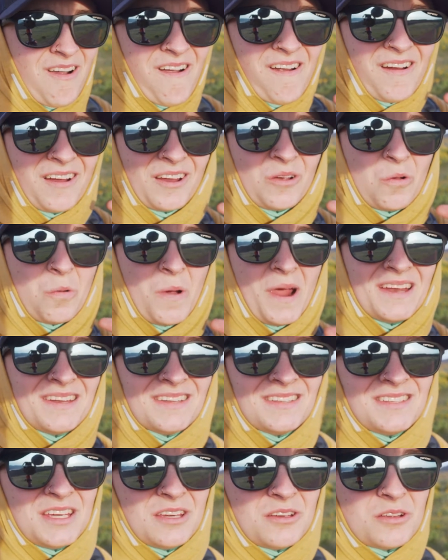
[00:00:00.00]
aren't quite
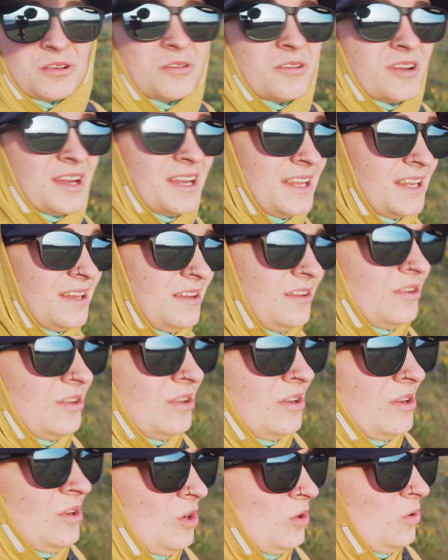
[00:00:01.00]
deteriorated,
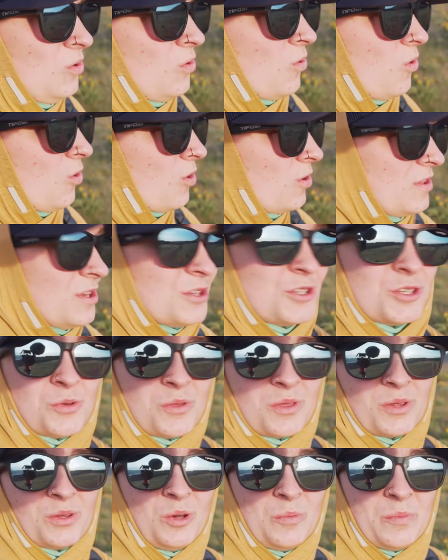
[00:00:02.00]
or the issue
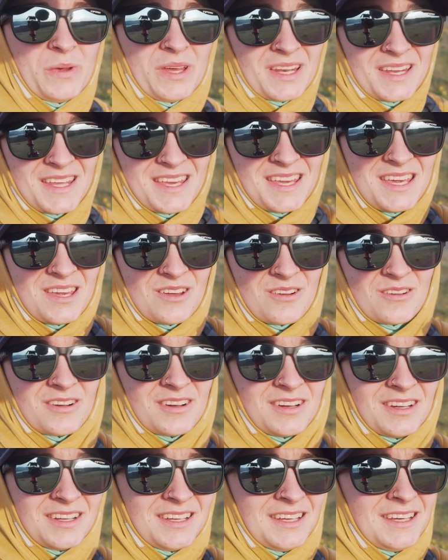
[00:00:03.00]
with the lupin
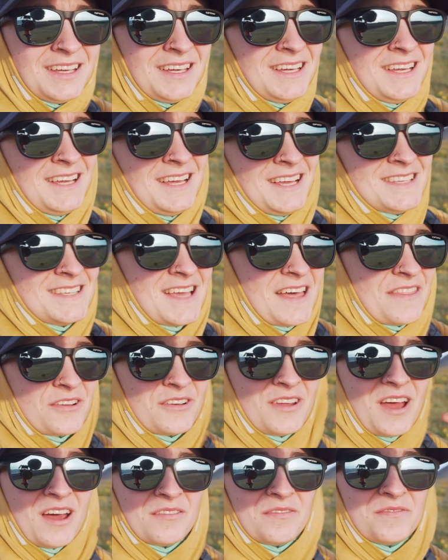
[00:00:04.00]
here is that they're
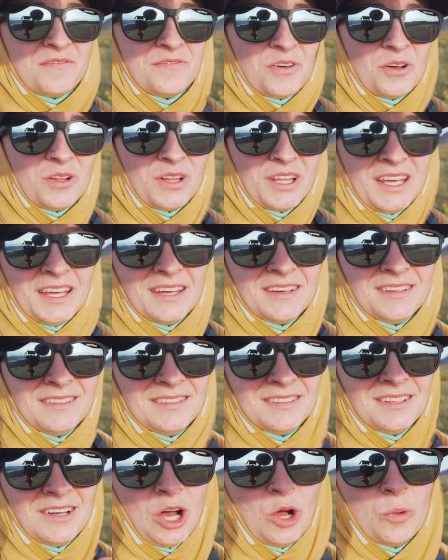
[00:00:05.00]
not fully
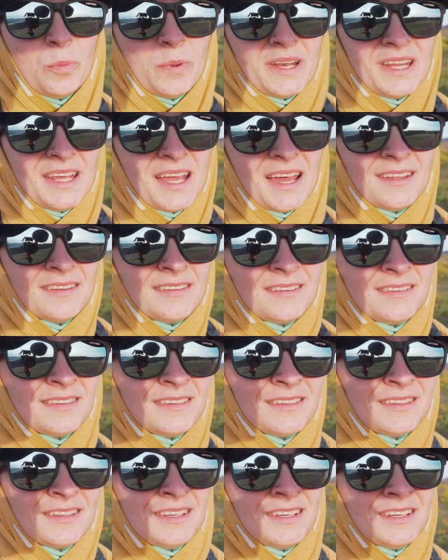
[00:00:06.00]
open yet.
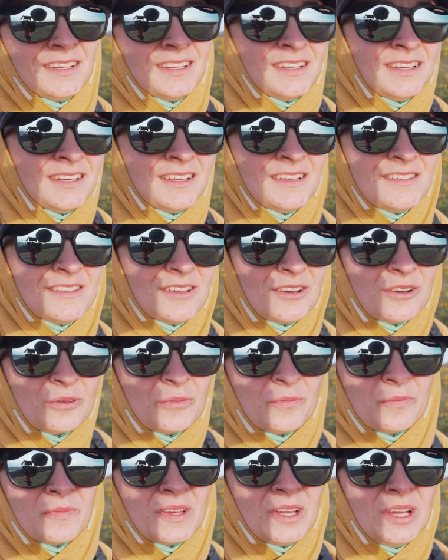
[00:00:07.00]
So
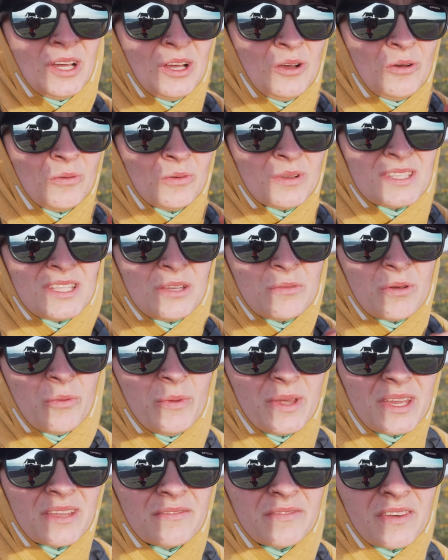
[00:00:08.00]
we'll see what
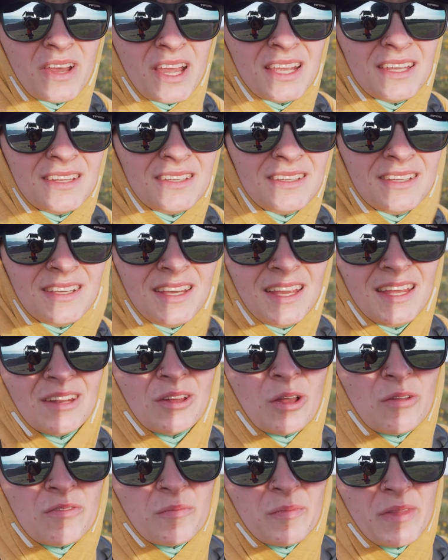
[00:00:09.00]
we can find and
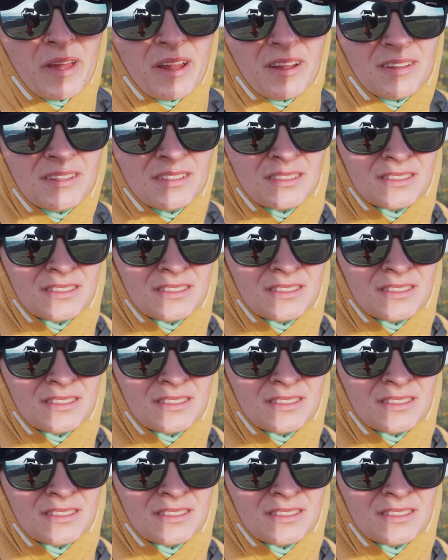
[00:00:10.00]
go from there.